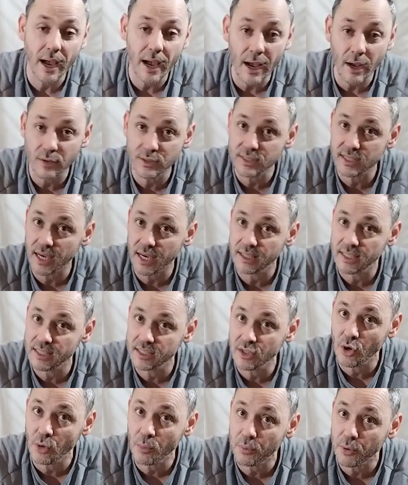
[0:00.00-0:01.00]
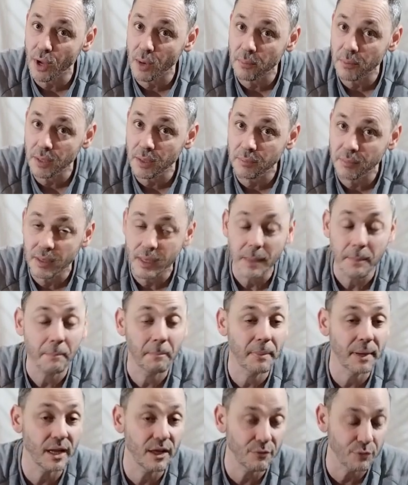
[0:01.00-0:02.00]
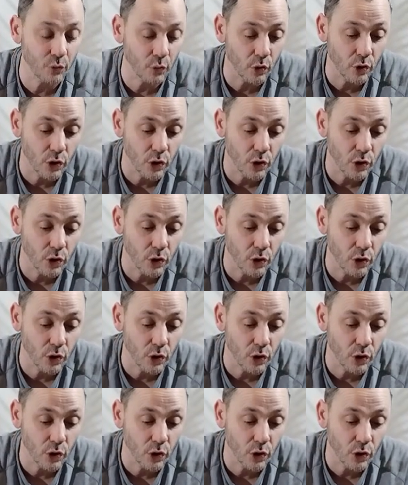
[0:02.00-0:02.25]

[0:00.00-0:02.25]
Outside no problem, but if you